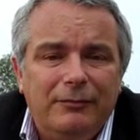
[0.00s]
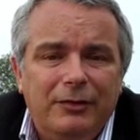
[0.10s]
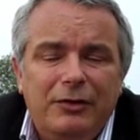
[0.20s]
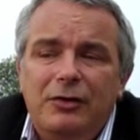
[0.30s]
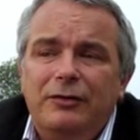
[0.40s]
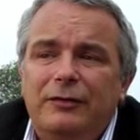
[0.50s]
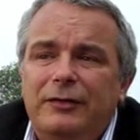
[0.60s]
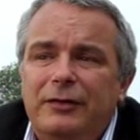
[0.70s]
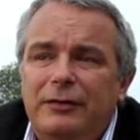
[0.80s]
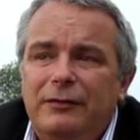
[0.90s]
You
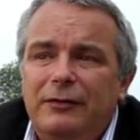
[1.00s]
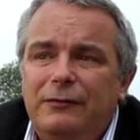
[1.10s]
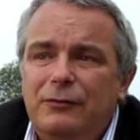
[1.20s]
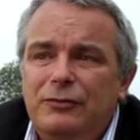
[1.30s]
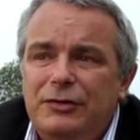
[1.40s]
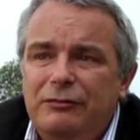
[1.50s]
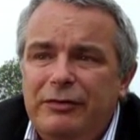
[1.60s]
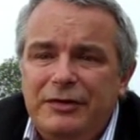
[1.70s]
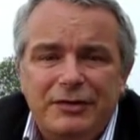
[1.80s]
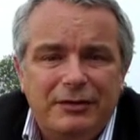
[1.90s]
can't afford to
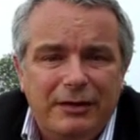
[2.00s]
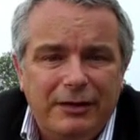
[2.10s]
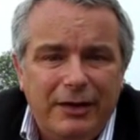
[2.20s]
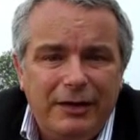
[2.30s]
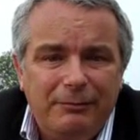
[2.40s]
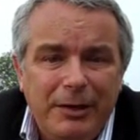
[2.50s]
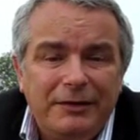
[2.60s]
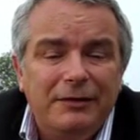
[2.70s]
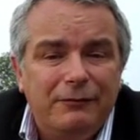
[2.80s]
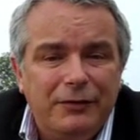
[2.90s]
risk getting
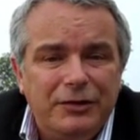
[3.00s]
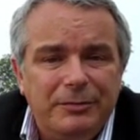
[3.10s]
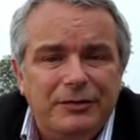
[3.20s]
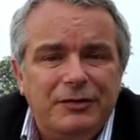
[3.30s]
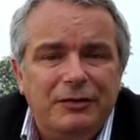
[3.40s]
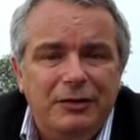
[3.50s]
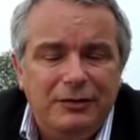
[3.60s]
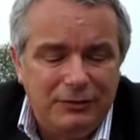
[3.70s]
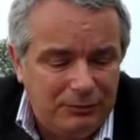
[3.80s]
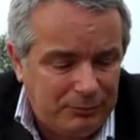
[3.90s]
patent infringement, so you
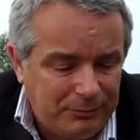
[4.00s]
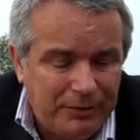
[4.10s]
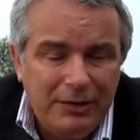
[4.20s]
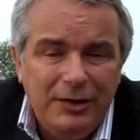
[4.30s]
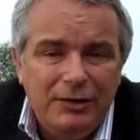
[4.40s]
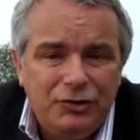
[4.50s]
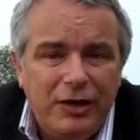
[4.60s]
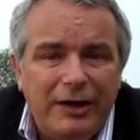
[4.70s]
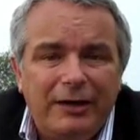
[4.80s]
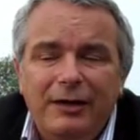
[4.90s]
need to do a proper
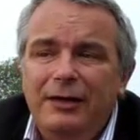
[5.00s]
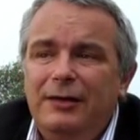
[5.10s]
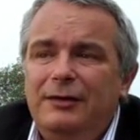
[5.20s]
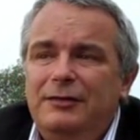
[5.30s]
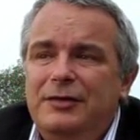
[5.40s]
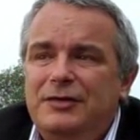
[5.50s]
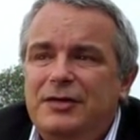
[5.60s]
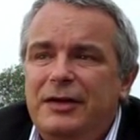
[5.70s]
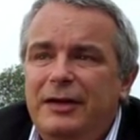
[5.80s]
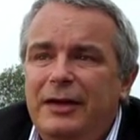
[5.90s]
check to
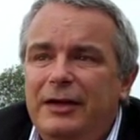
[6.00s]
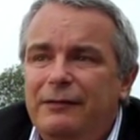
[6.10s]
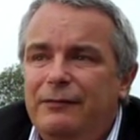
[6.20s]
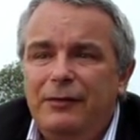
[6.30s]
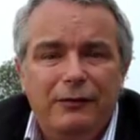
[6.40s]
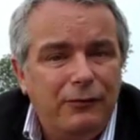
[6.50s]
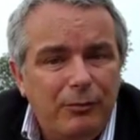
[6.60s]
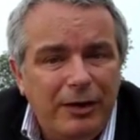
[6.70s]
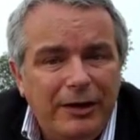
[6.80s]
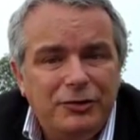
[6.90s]
see if a
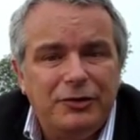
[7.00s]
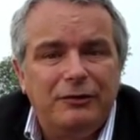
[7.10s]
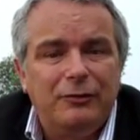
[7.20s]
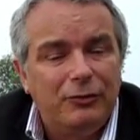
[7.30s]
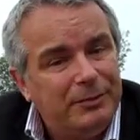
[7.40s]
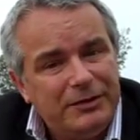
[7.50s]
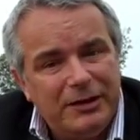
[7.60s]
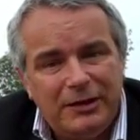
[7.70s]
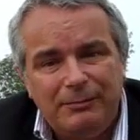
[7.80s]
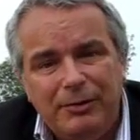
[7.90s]
formulation or a
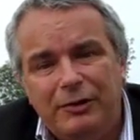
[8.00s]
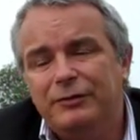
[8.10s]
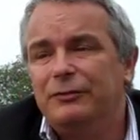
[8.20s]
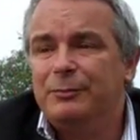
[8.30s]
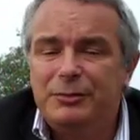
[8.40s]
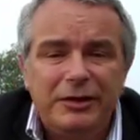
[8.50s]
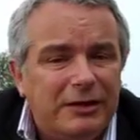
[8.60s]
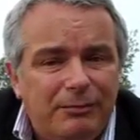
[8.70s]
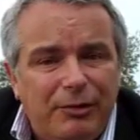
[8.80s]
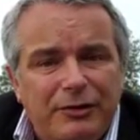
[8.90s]
particular plant or a
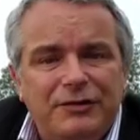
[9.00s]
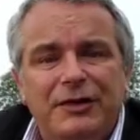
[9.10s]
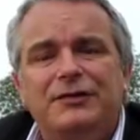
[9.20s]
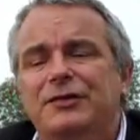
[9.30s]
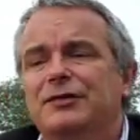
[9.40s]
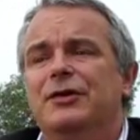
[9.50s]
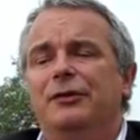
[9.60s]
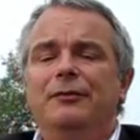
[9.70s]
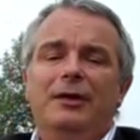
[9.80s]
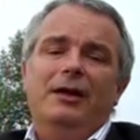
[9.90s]
particular process is
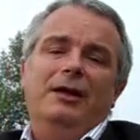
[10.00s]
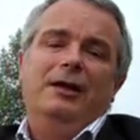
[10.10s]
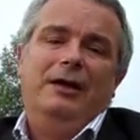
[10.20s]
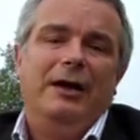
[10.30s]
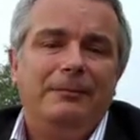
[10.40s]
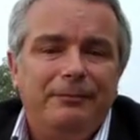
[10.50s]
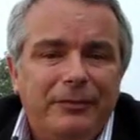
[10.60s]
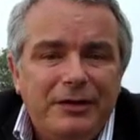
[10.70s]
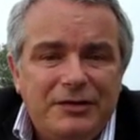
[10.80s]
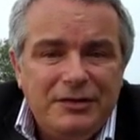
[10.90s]
new.
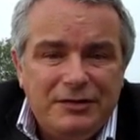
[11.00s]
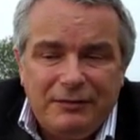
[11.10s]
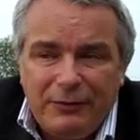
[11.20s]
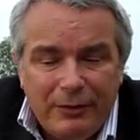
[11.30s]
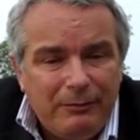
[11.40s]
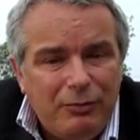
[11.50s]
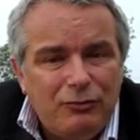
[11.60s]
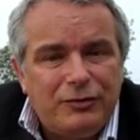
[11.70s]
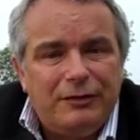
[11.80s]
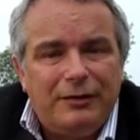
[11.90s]
This is very
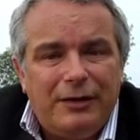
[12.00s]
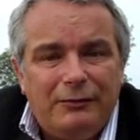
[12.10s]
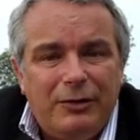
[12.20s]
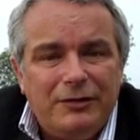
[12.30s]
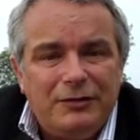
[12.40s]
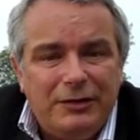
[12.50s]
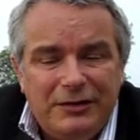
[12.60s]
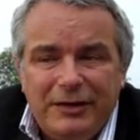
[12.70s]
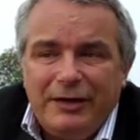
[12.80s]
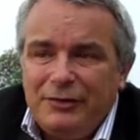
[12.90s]
important, otherwise
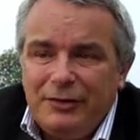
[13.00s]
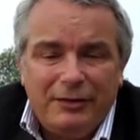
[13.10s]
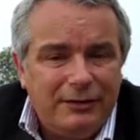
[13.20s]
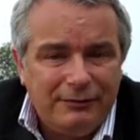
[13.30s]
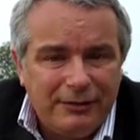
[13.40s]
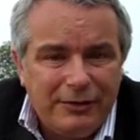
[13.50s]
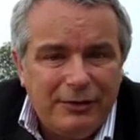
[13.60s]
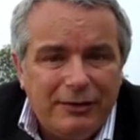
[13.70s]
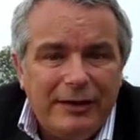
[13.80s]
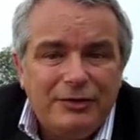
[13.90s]
litigation can
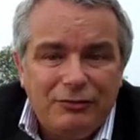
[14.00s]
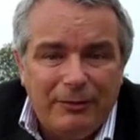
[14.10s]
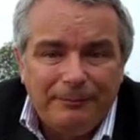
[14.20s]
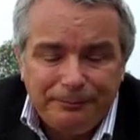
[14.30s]
occur later on.